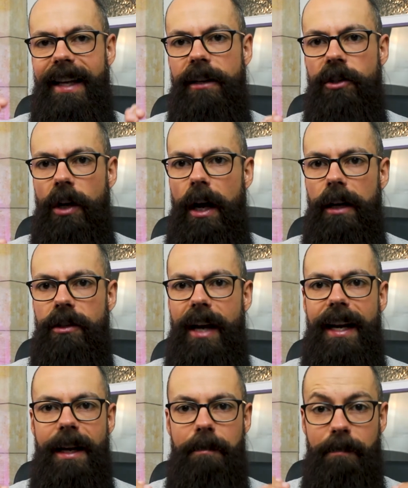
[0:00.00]
their charge
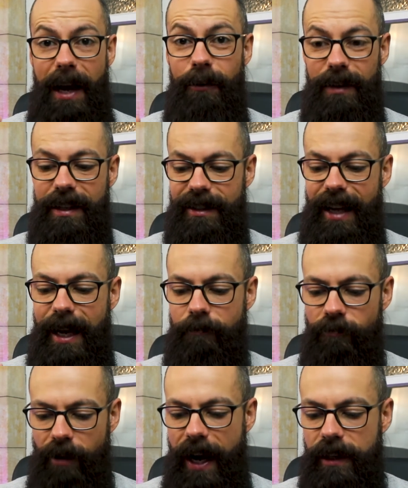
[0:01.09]
at about the
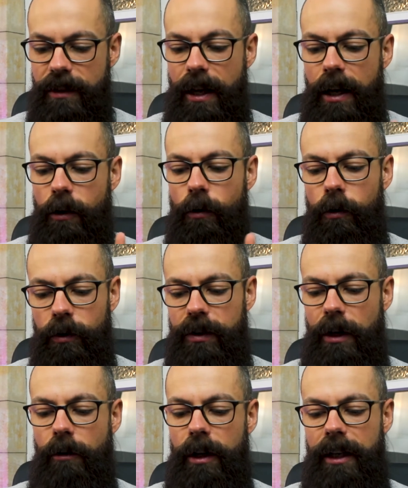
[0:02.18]
same rate. You're
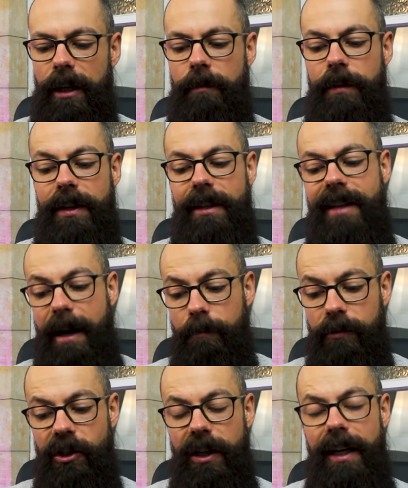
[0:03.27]
also looking for the
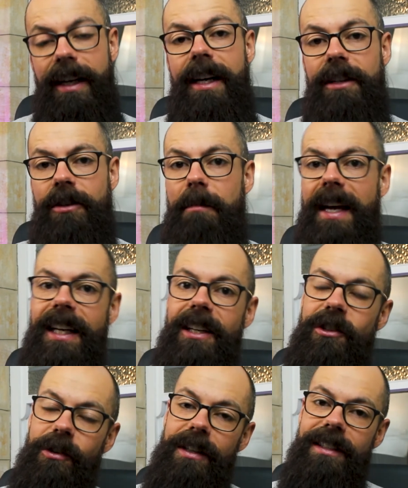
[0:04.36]
temperature, so making
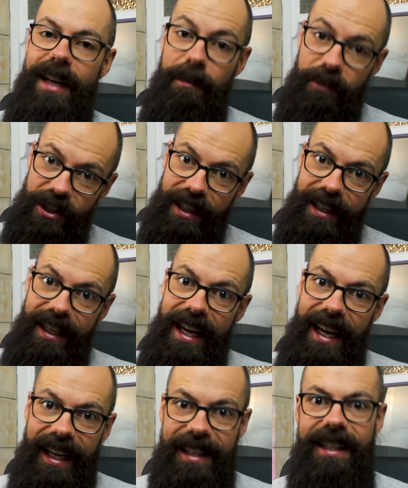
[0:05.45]
sure the temperature
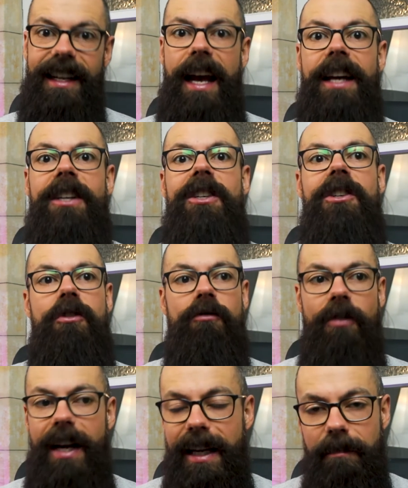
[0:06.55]
isn't
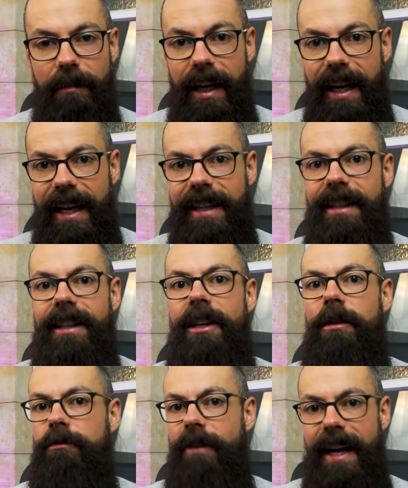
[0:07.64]
extreme, isn't
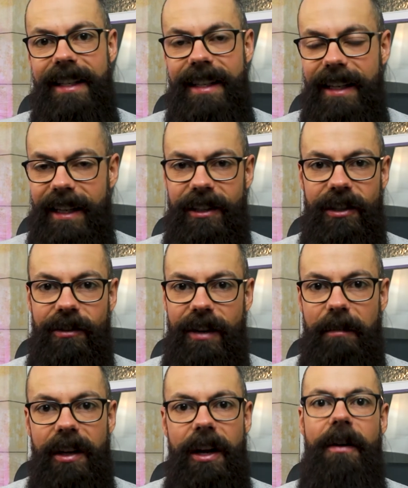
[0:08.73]
crazy
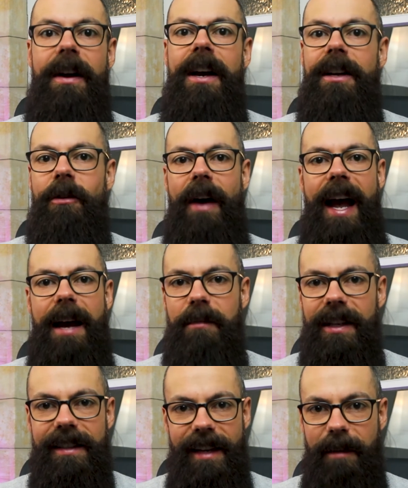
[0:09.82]
extreme. You know, your
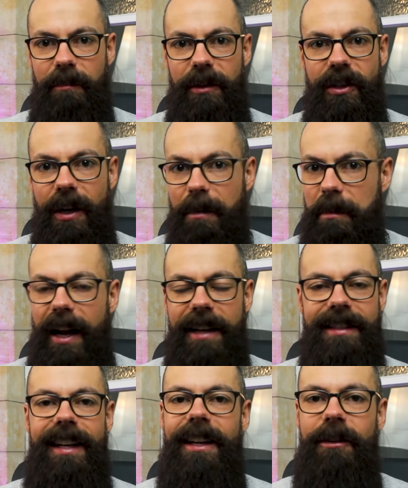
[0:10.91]
ambient temperature
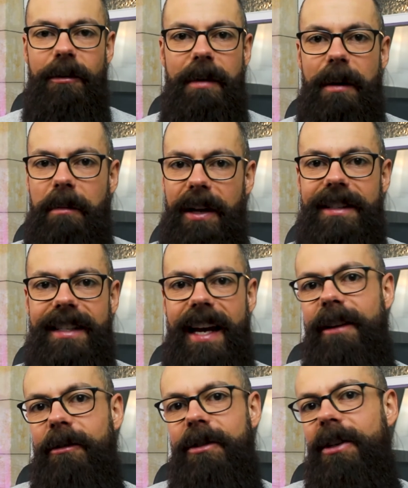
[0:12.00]
plus a little bit, plus
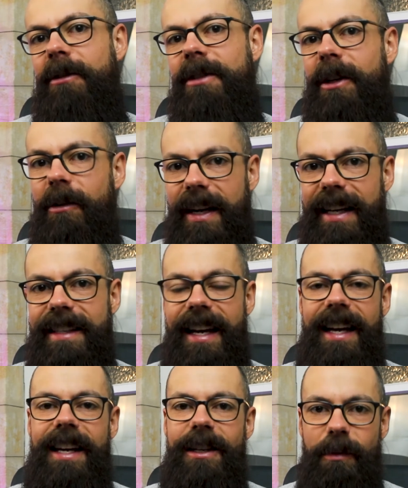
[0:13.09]
10 or so degrees
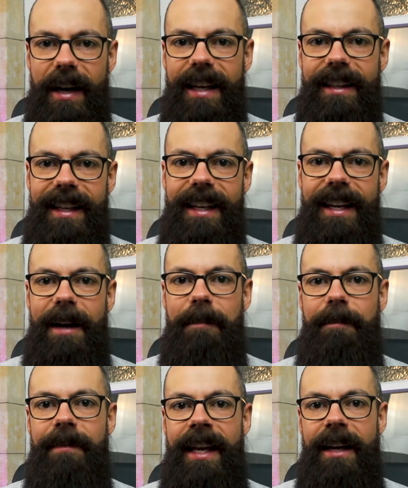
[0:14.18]
is where the,
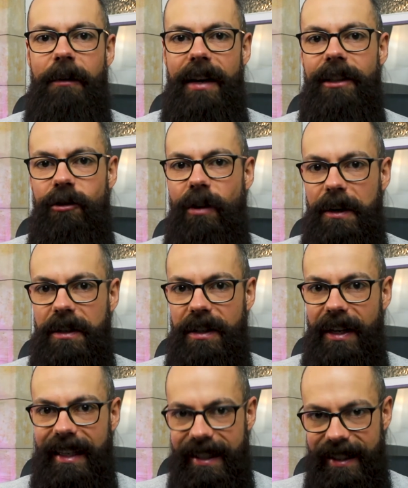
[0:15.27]
um, where the drone's
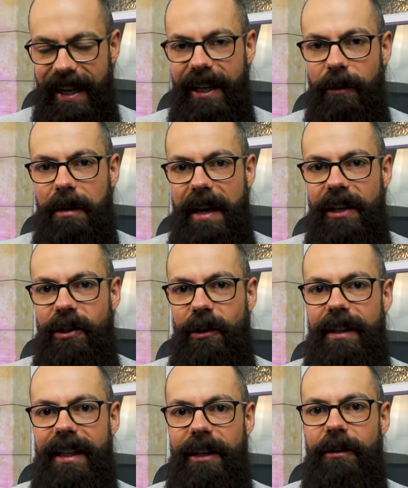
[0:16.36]
gonna sit, and you wanna make
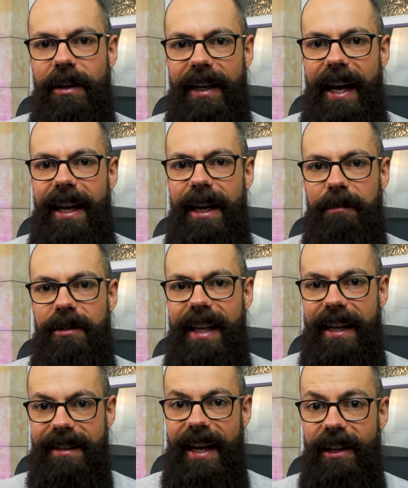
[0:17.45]
sure that you're not getting up to
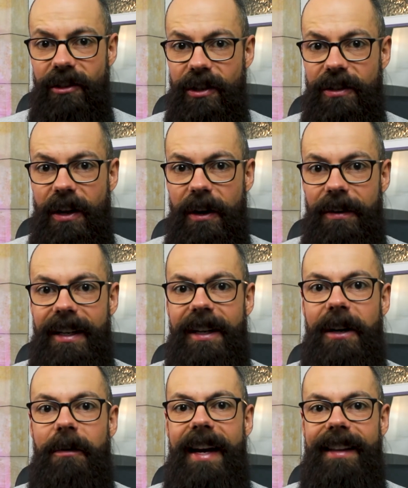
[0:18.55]
that danger zone, you
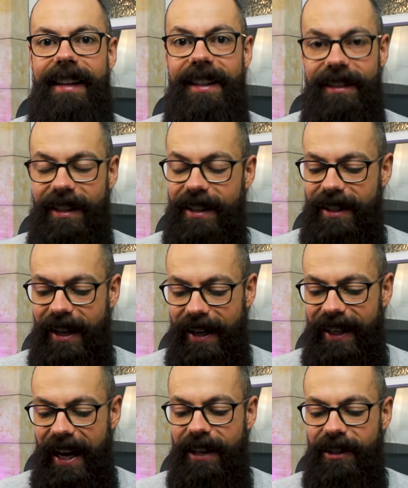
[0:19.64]
know, where things can
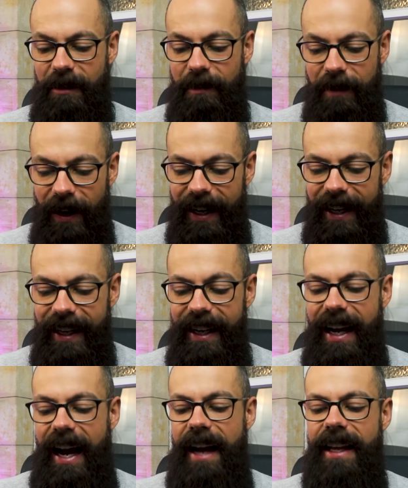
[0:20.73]
start catching fire.
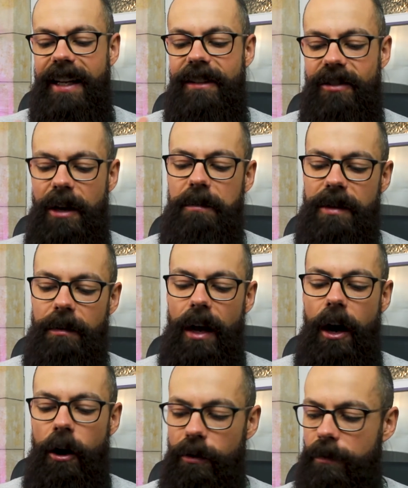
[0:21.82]
And then in terms of
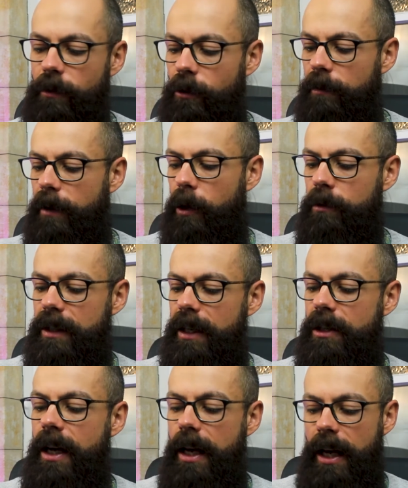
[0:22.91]
the overall
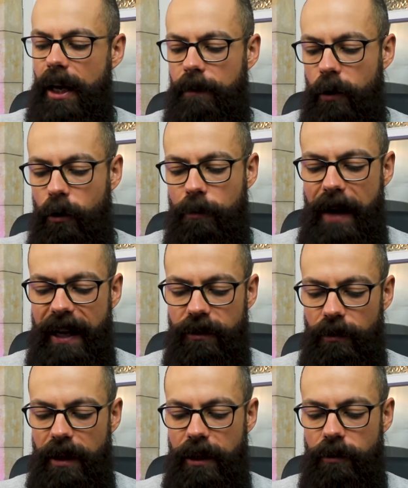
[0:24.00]
voltage. If your
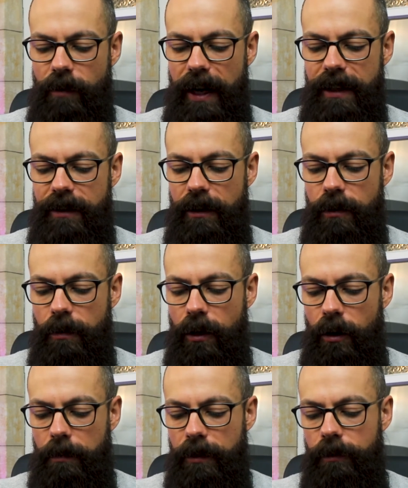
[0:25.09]
battery is rated to a
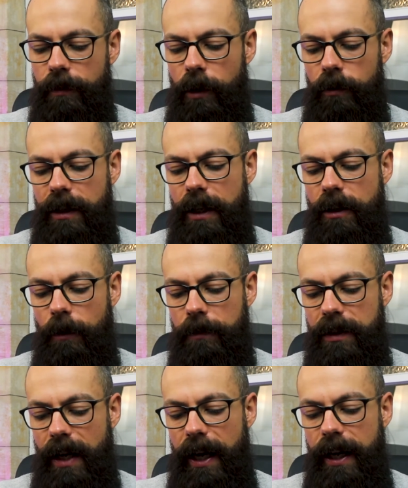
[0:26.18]
nominal voltage of
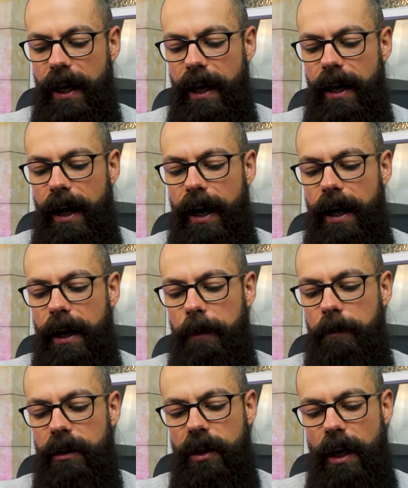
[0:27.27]
say
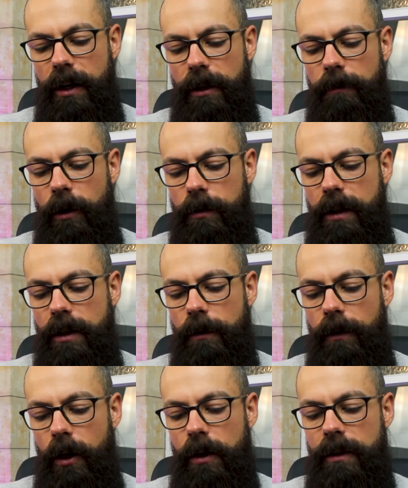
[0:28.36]
um, charging voltage
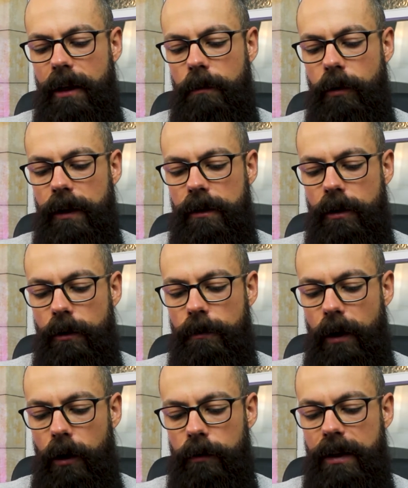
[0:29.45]
of 13.2
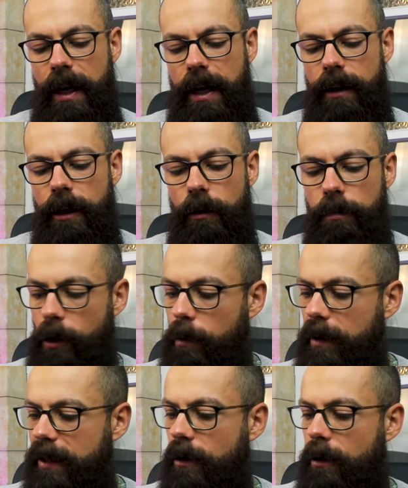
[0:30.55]
volts, then you
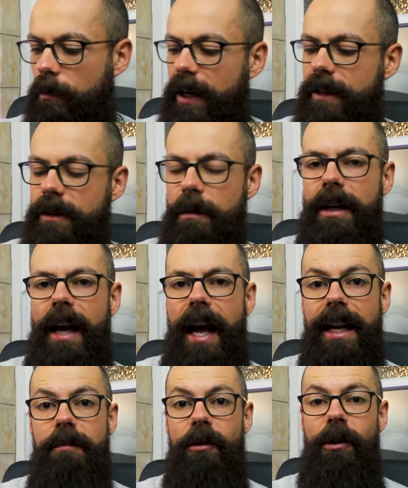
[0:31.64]
probably don't want it to be
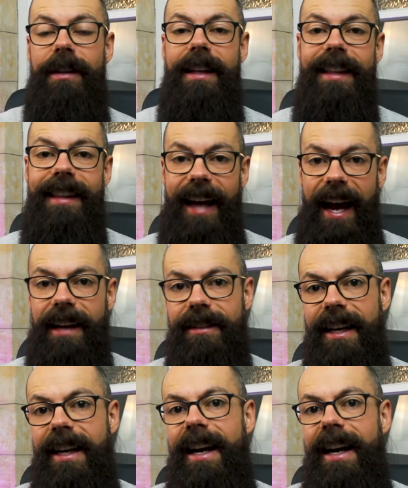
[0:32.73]
any more than that.